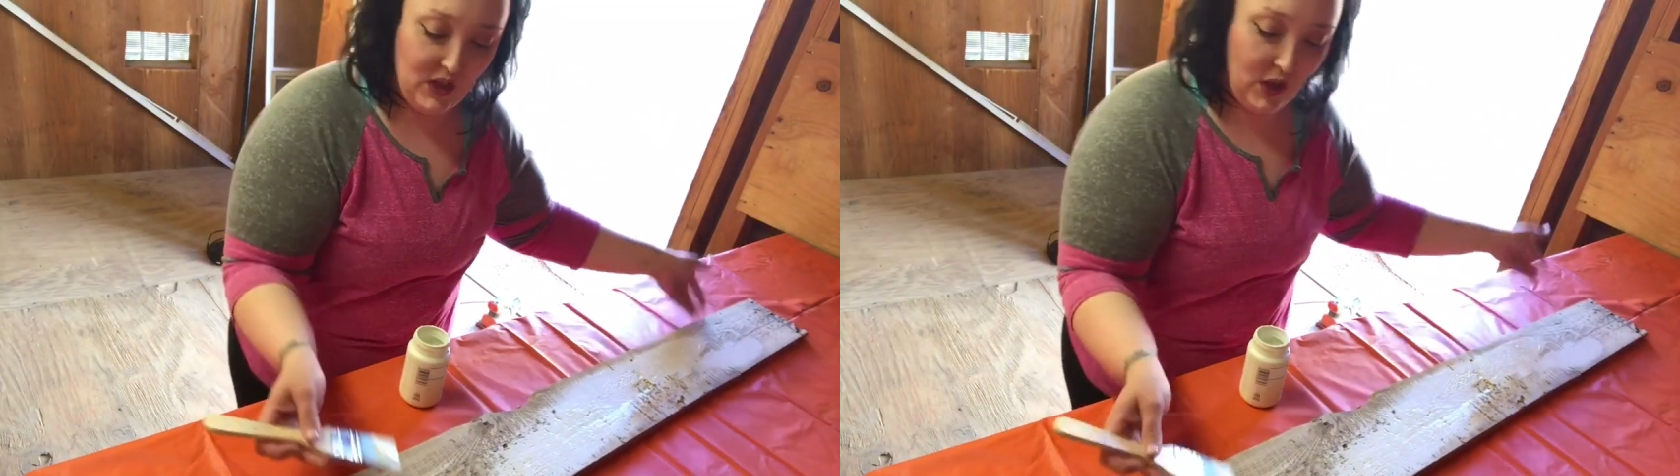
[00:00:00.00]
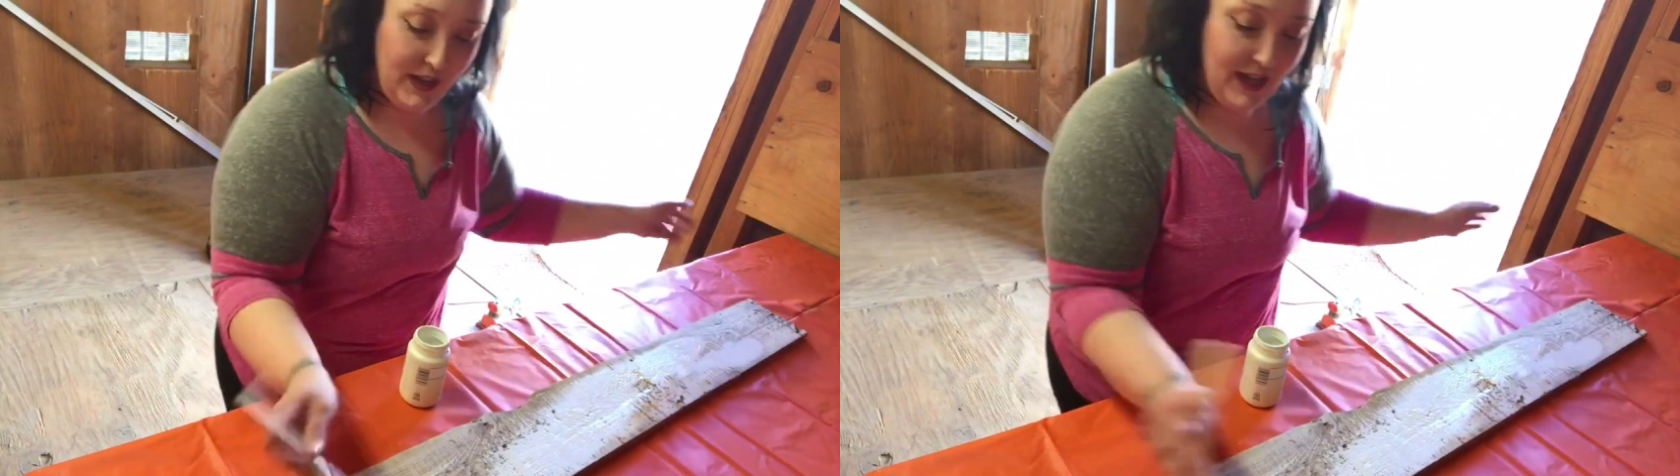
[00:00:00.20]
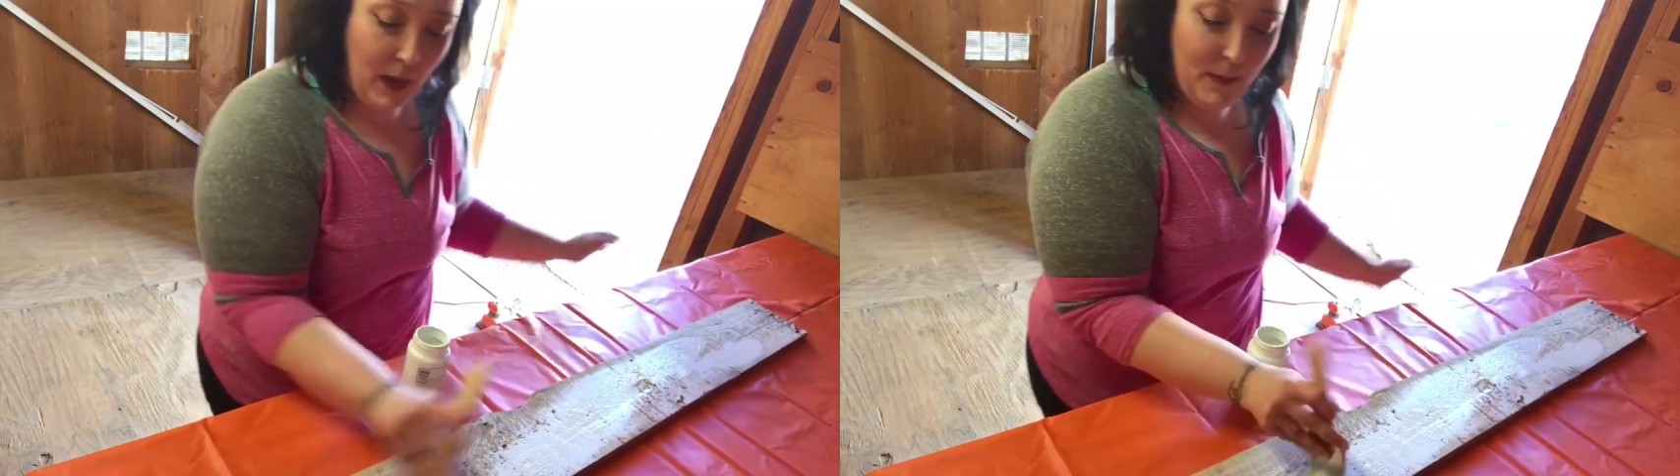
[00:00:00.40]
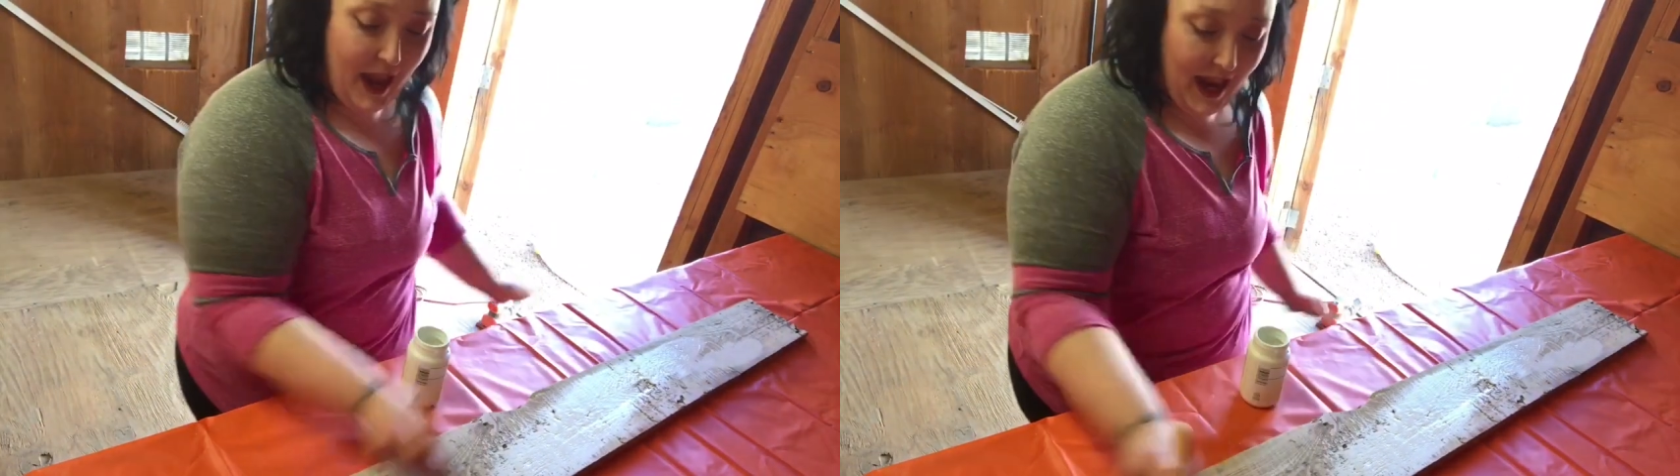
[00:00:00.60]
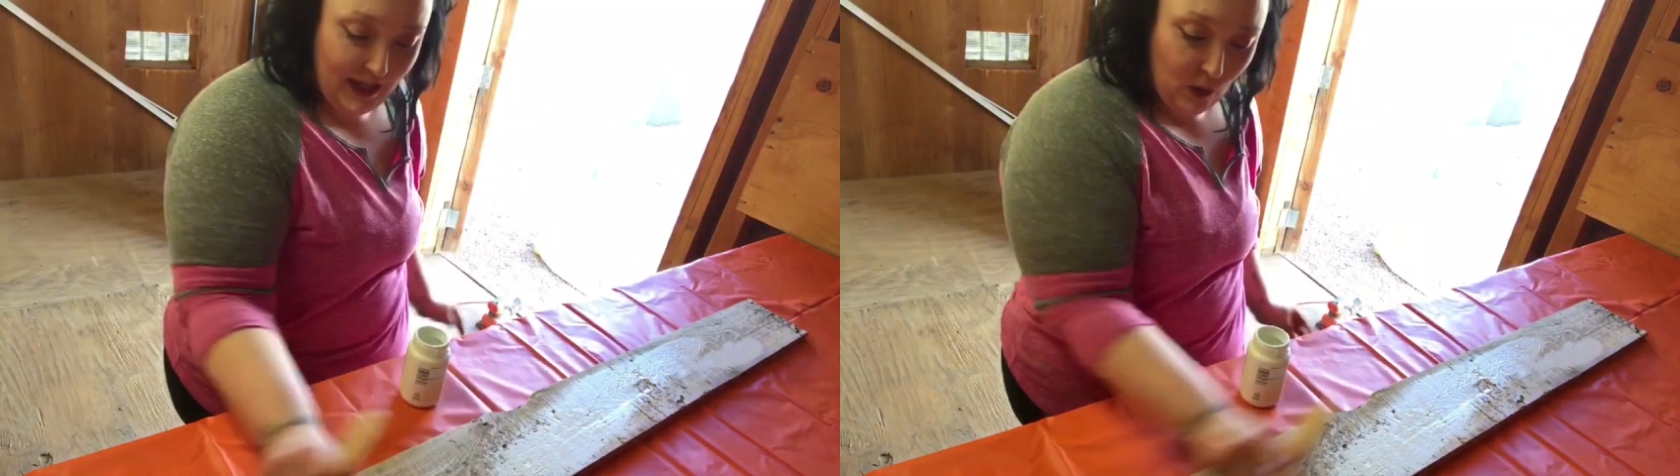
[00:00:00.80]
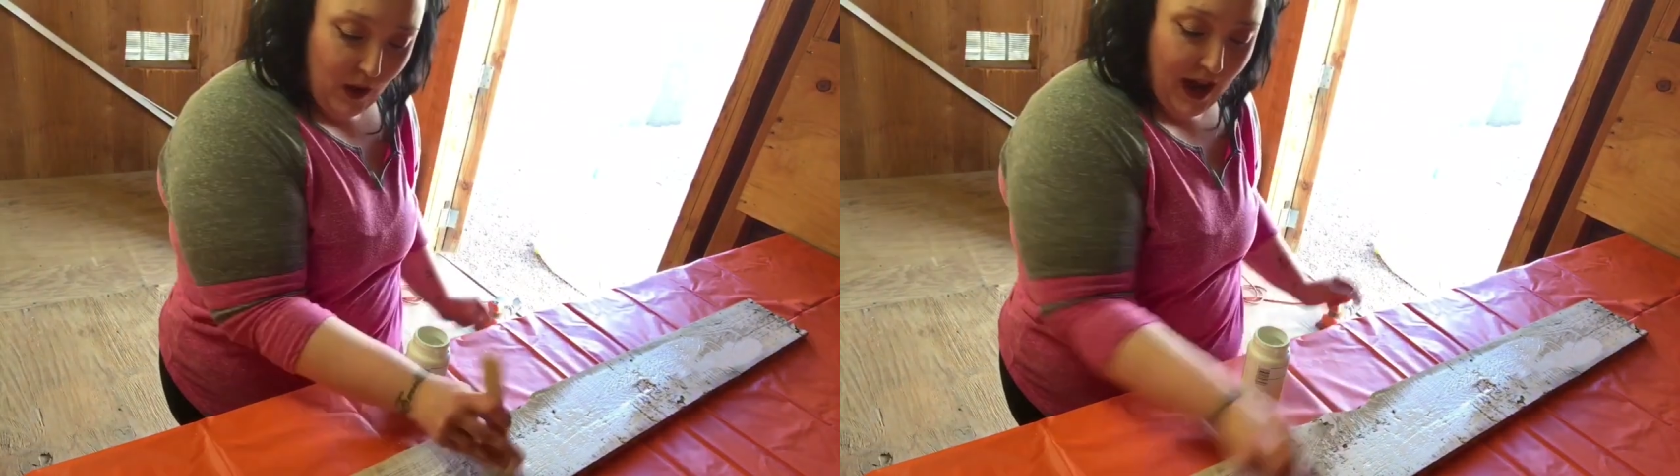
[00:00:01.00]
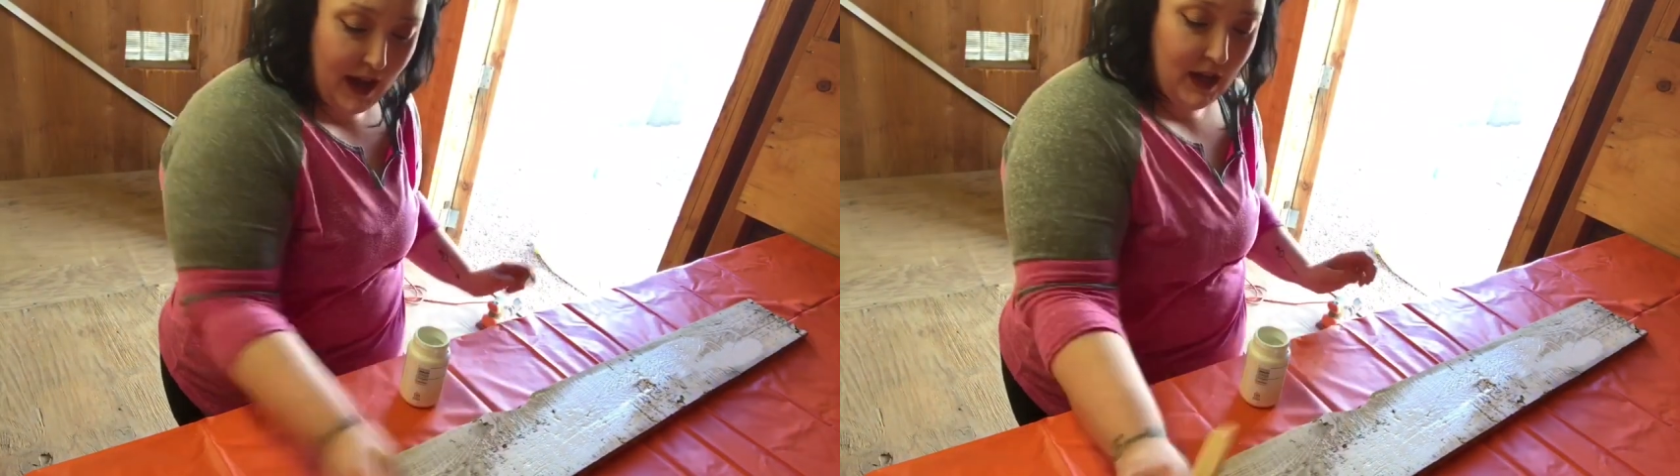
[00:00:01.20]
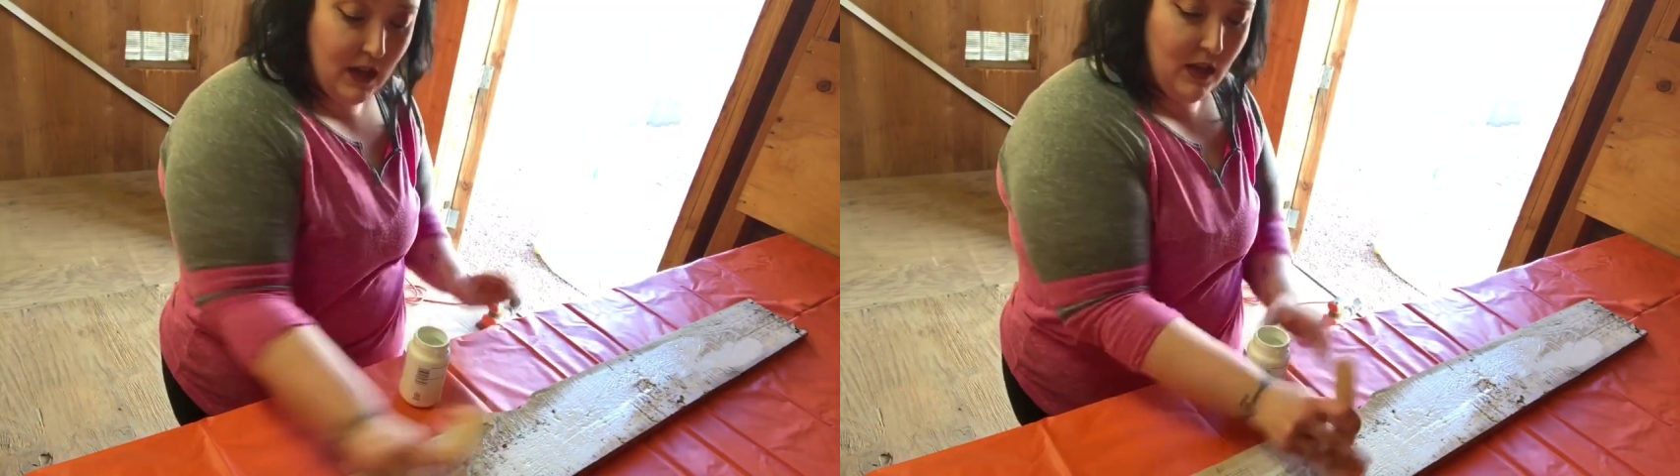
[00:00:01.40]
and darken it up
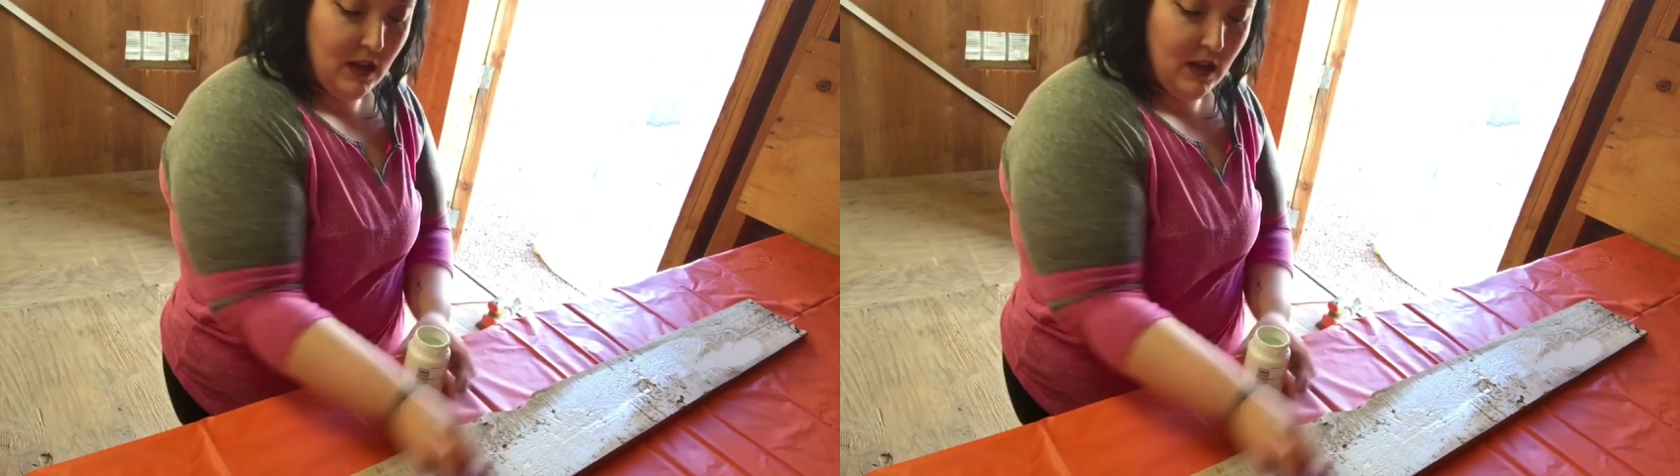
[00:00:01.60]
anyway.